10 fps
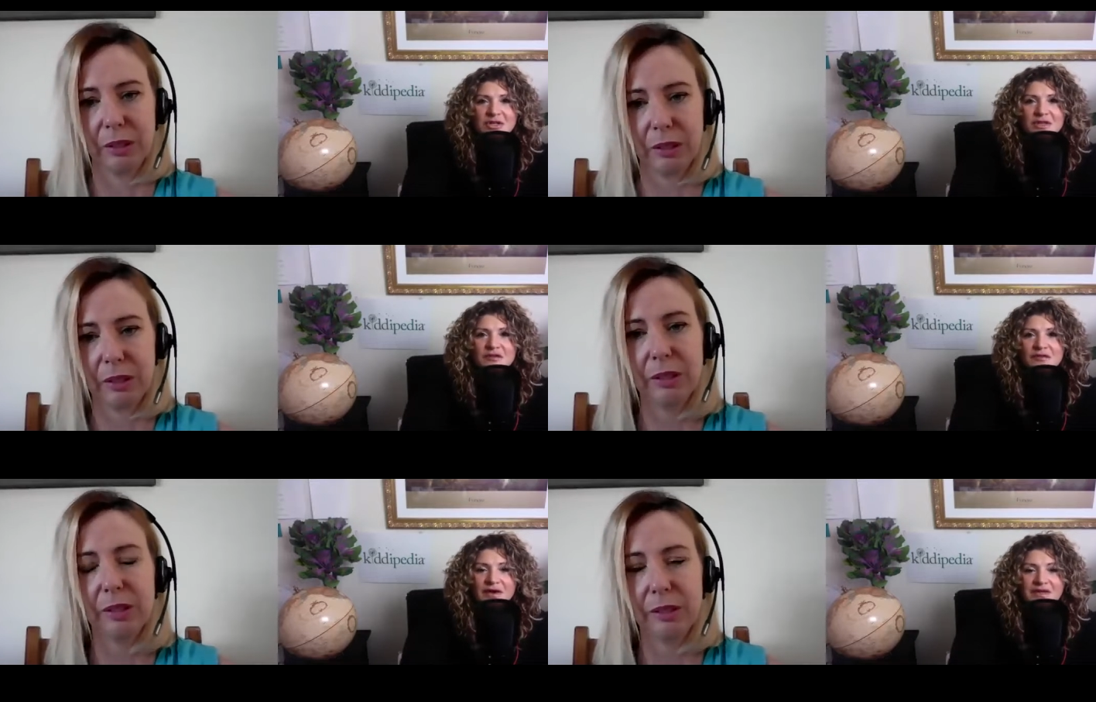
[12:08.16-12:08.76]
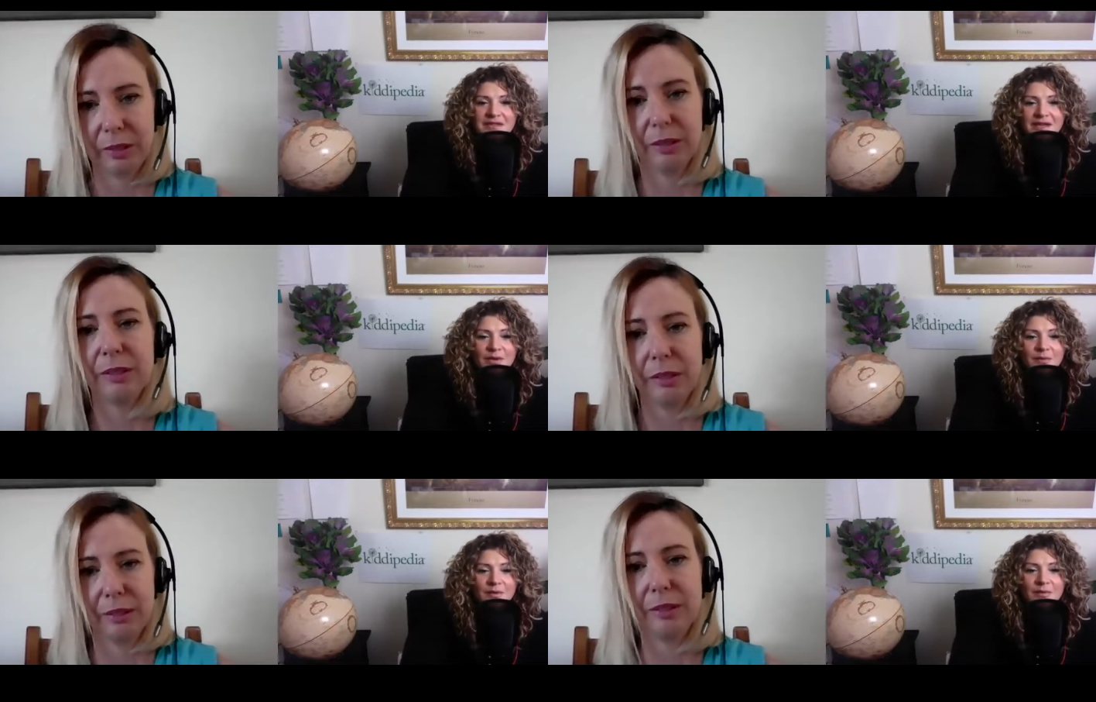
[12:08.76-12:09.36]
Speaker 1: and advice to
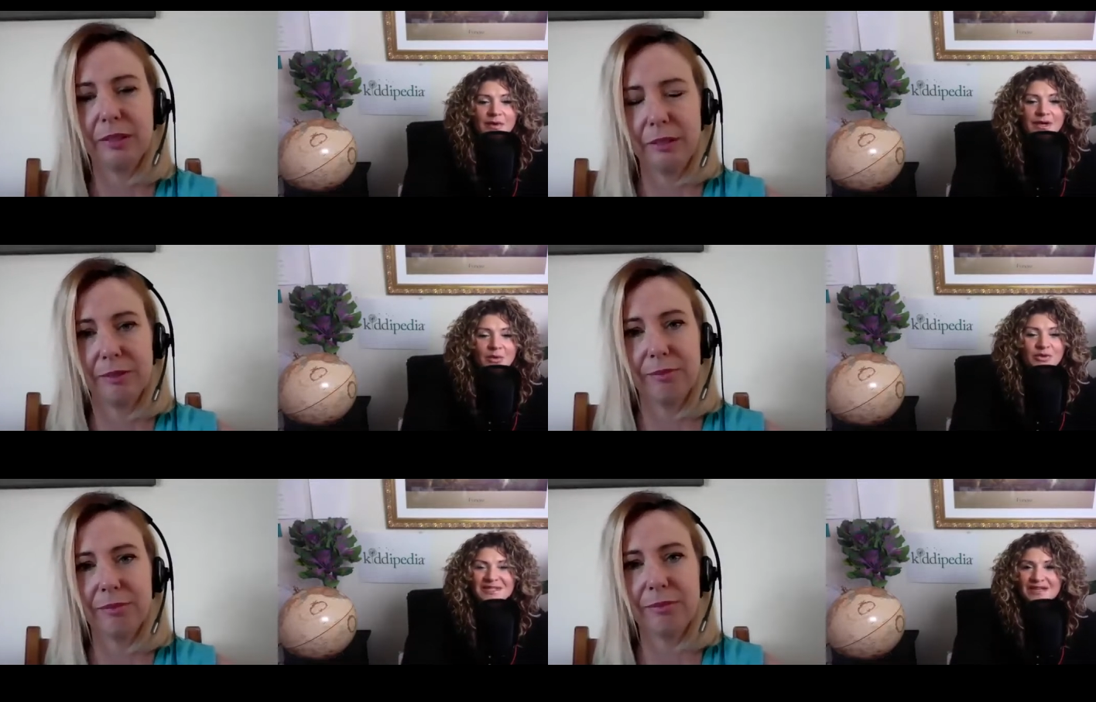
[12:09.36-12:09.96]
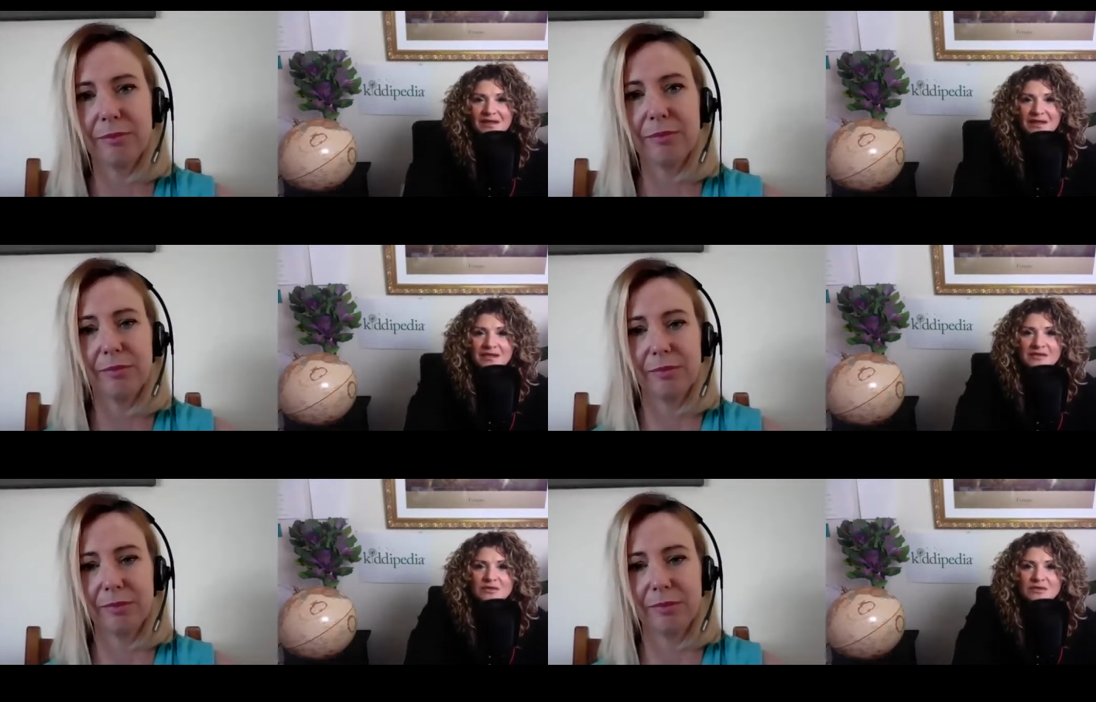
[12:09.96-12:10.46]
help them protect their kids